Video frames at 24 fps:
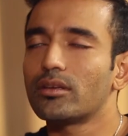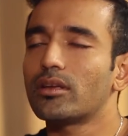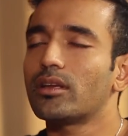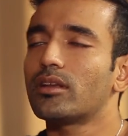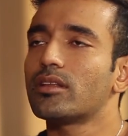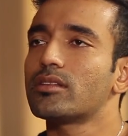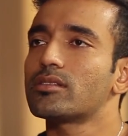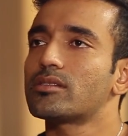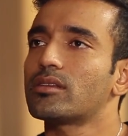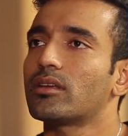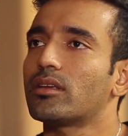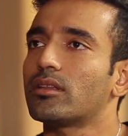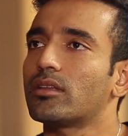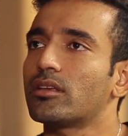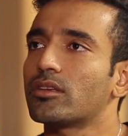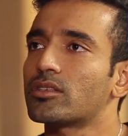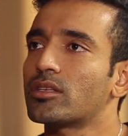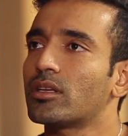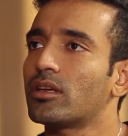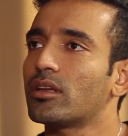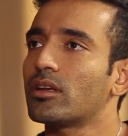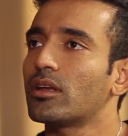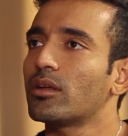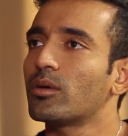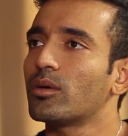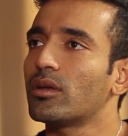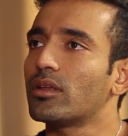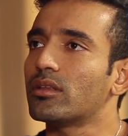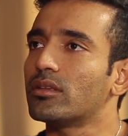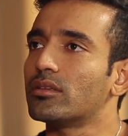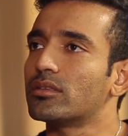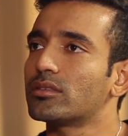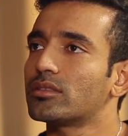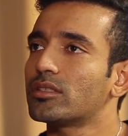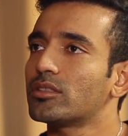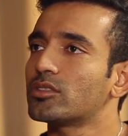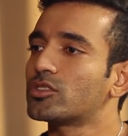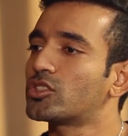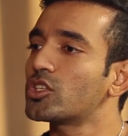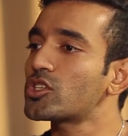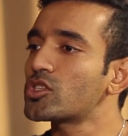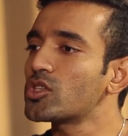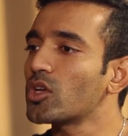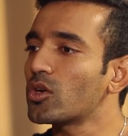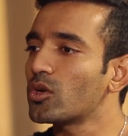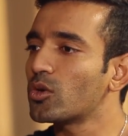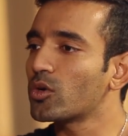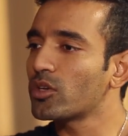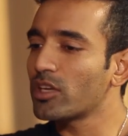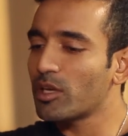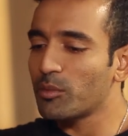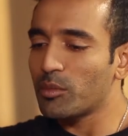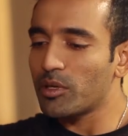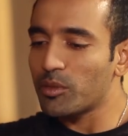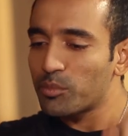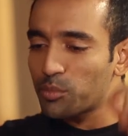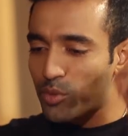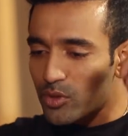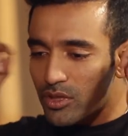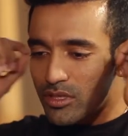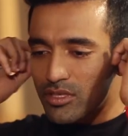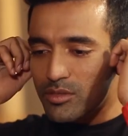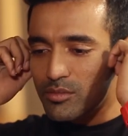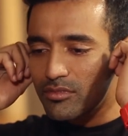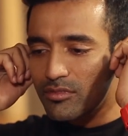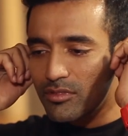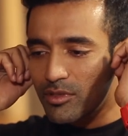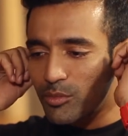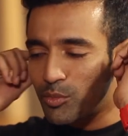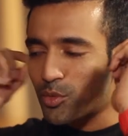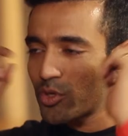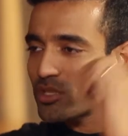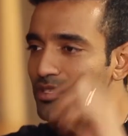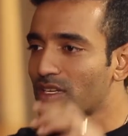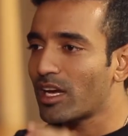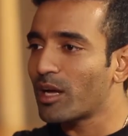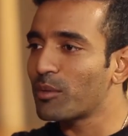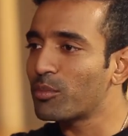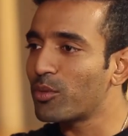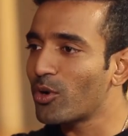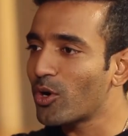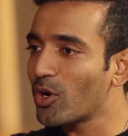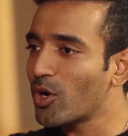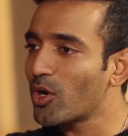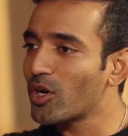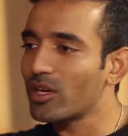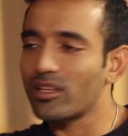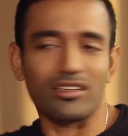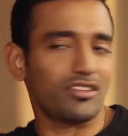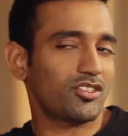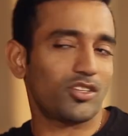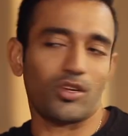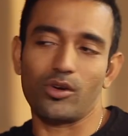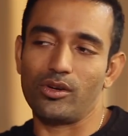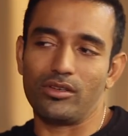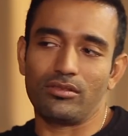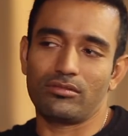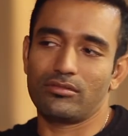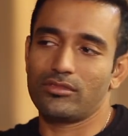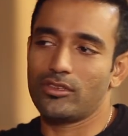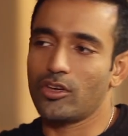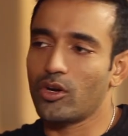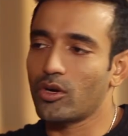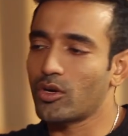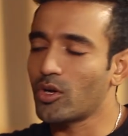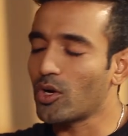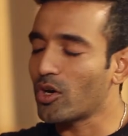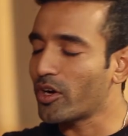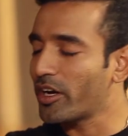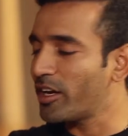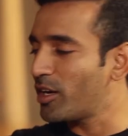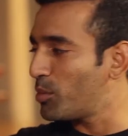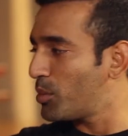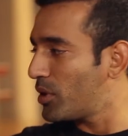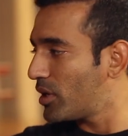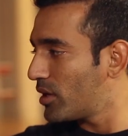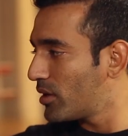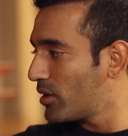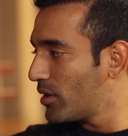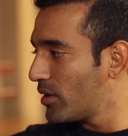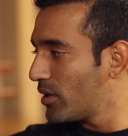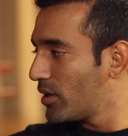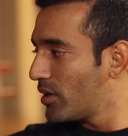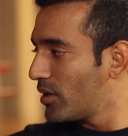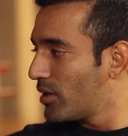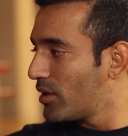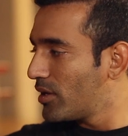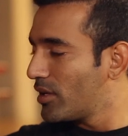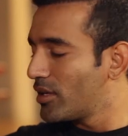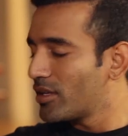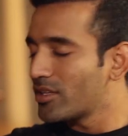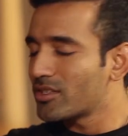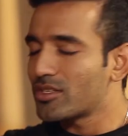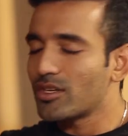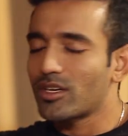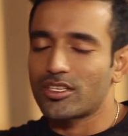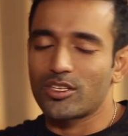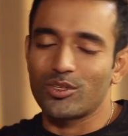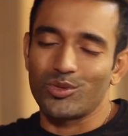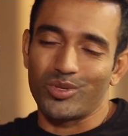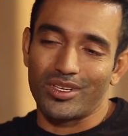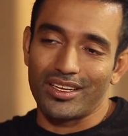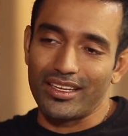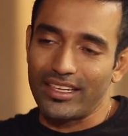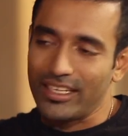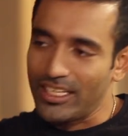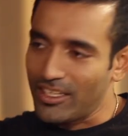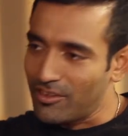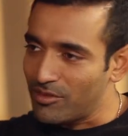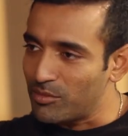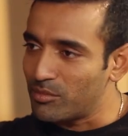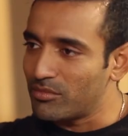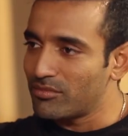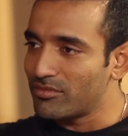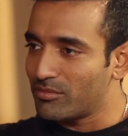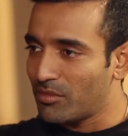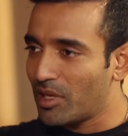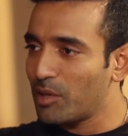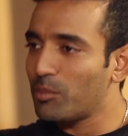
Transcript: He didn't say anything. He's sitting down like this. He's just not looking at me. He put his, put his iPod on and he's not, not talking to me. So I said, okay, leave him.